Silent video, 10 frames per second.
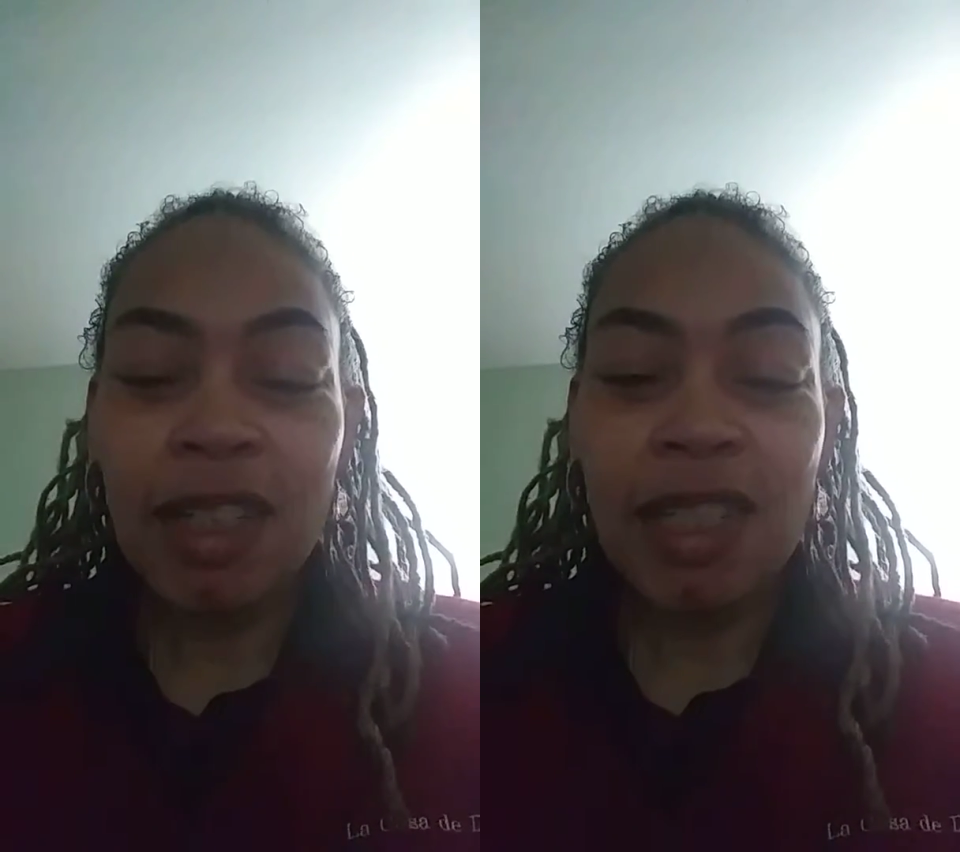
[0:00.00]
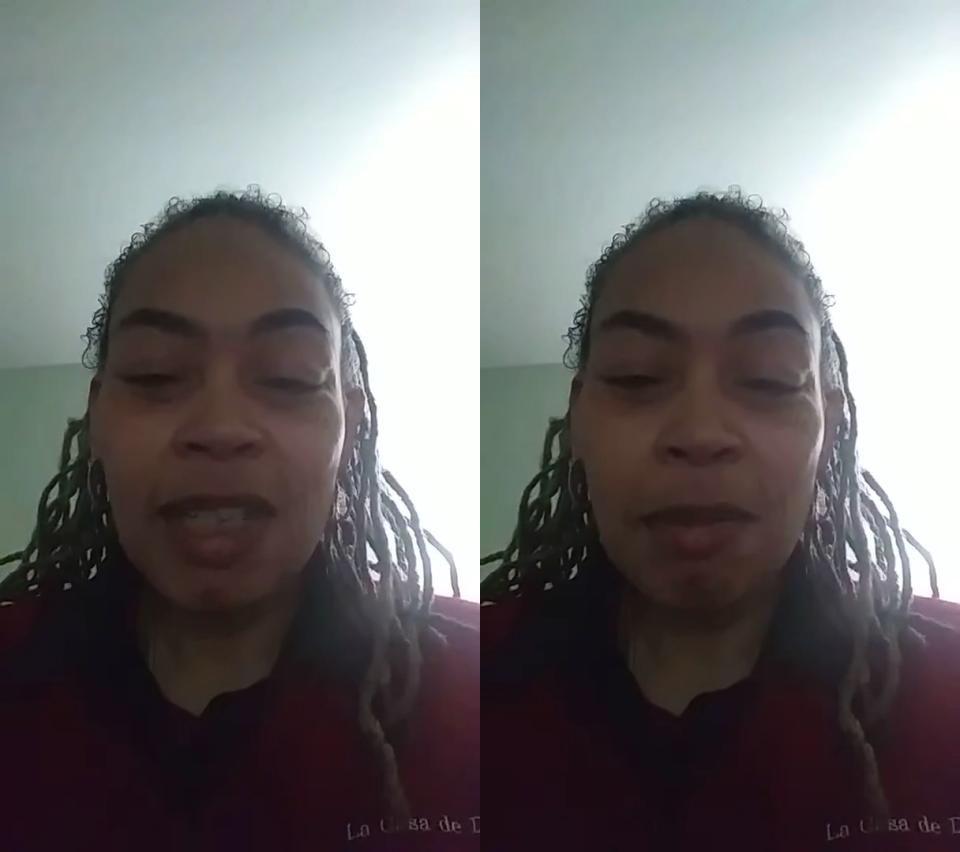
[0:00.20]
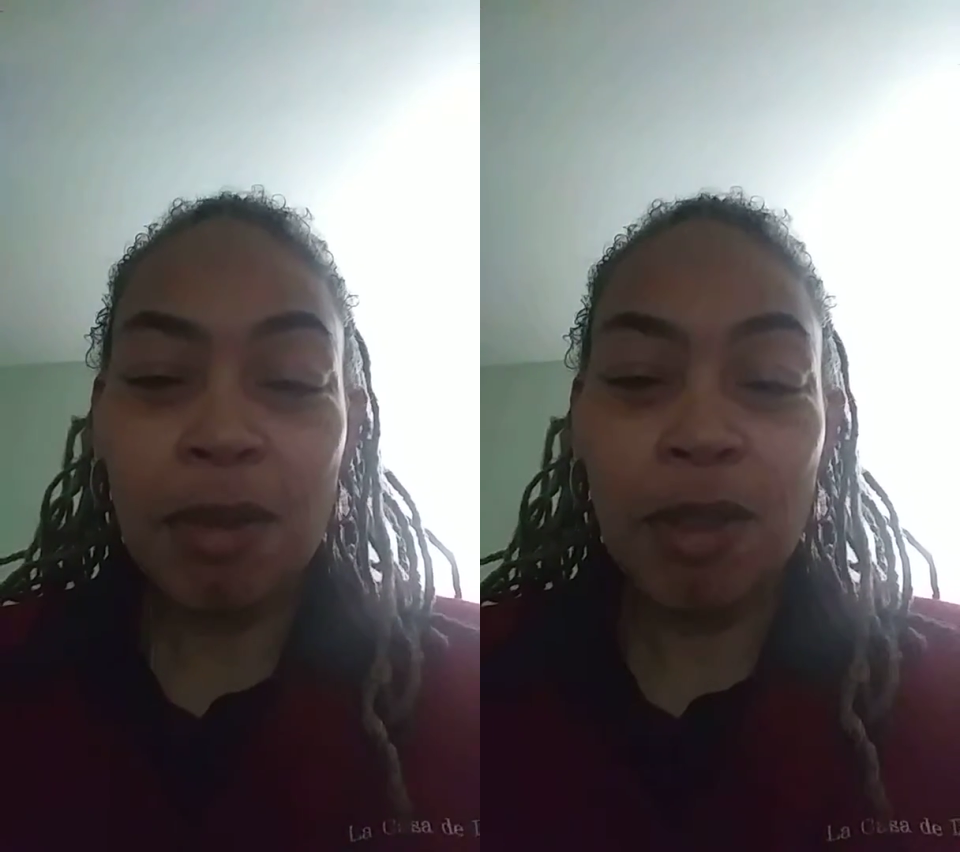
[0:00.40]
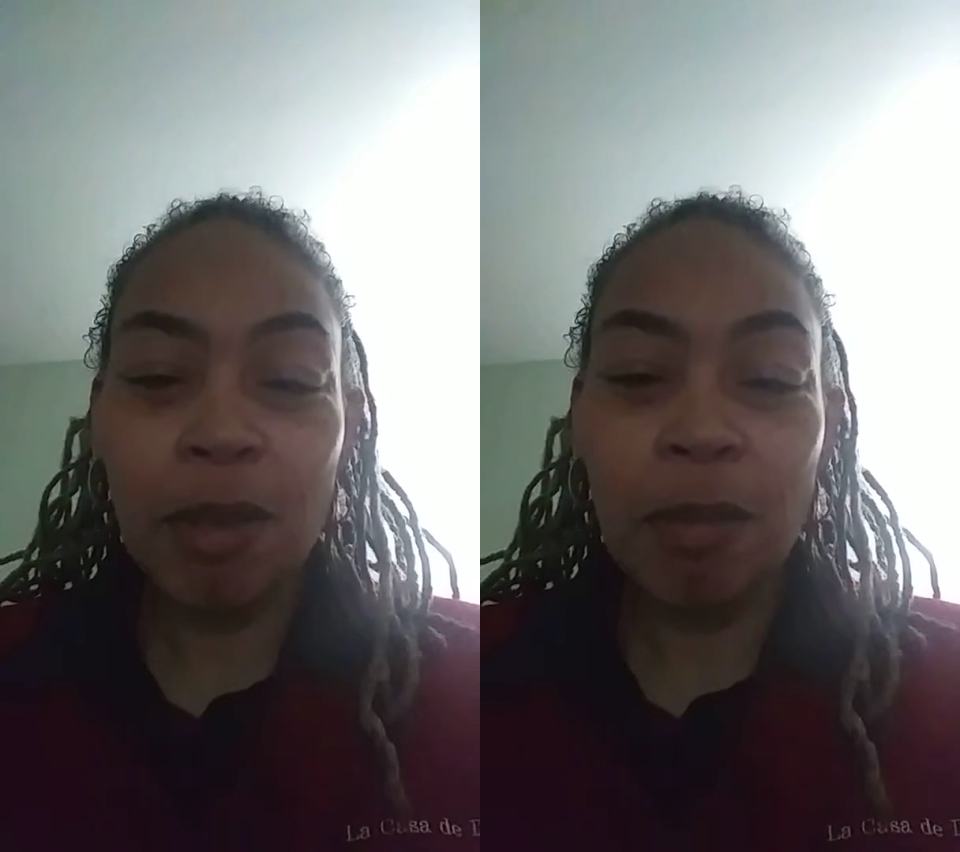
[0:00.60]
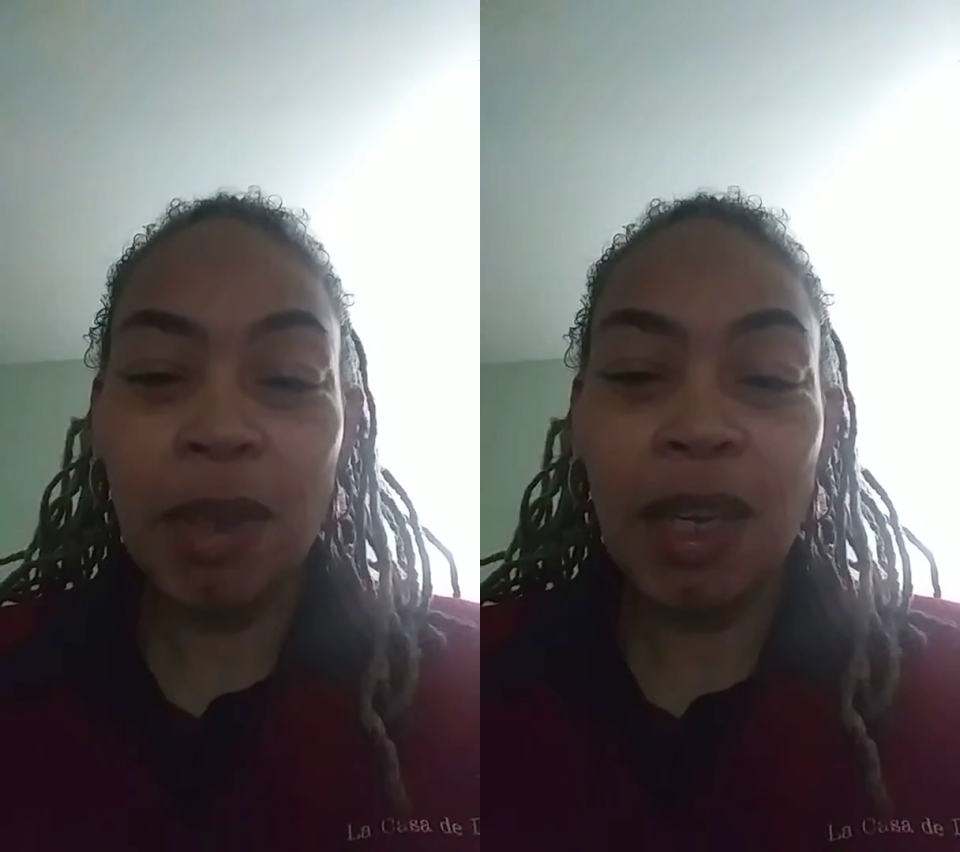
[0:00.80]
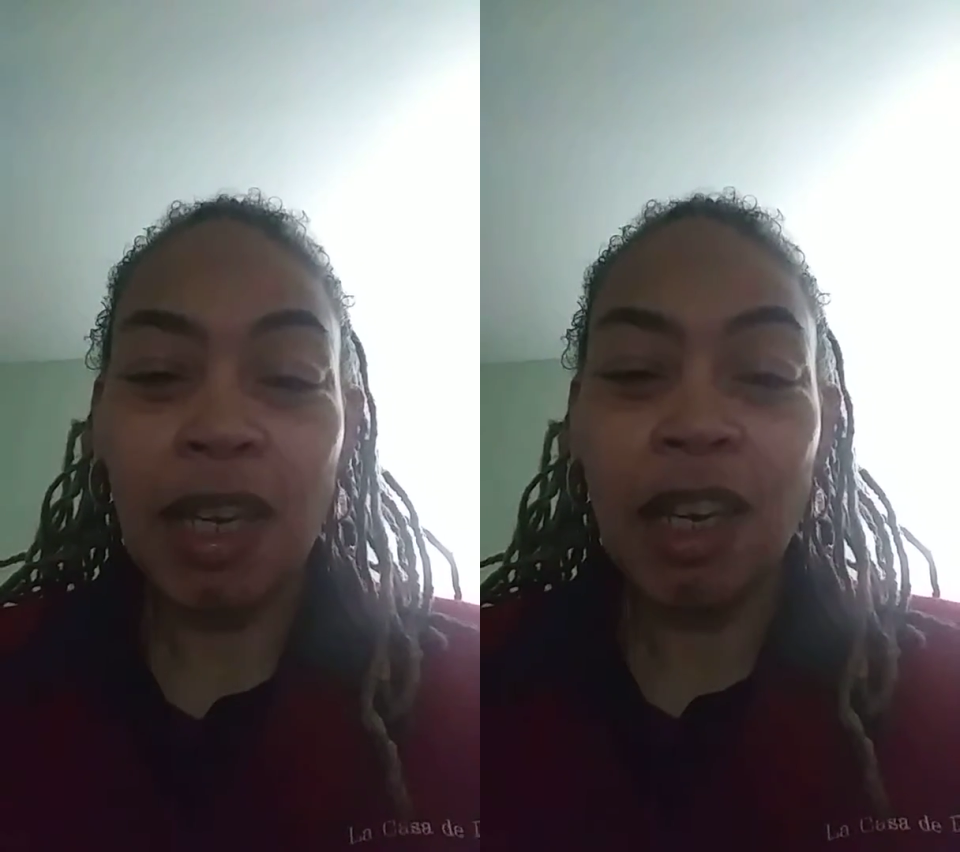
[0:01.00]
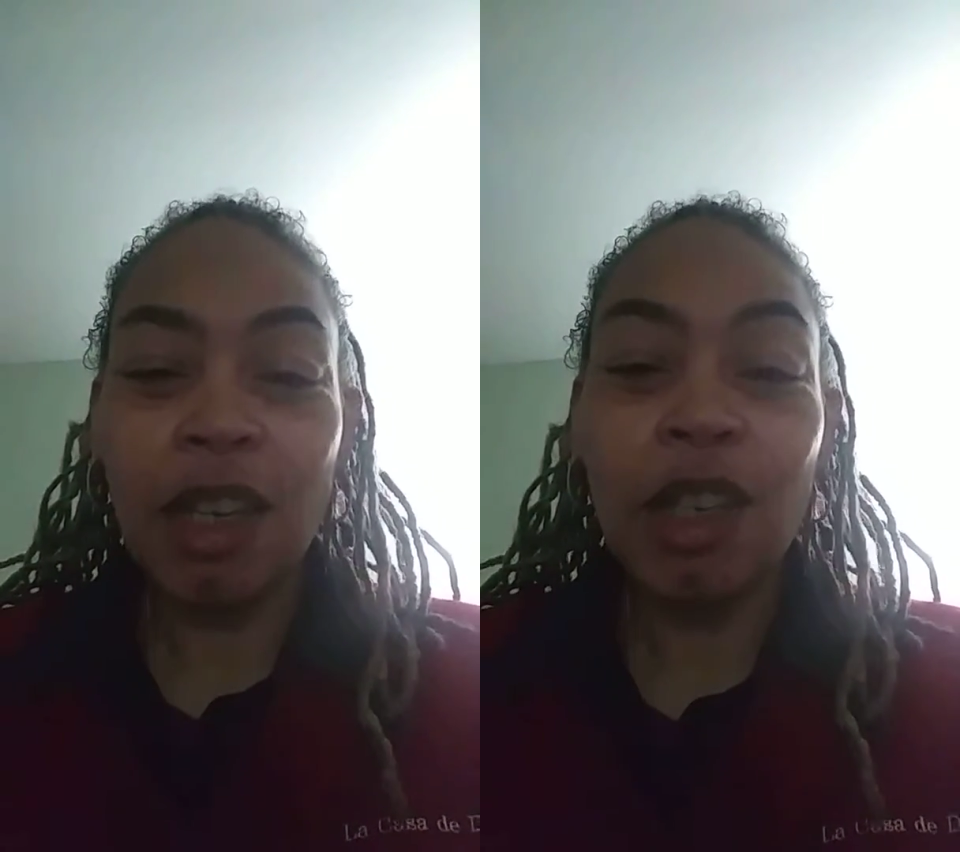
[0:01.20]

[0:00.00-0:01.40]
exceptional being.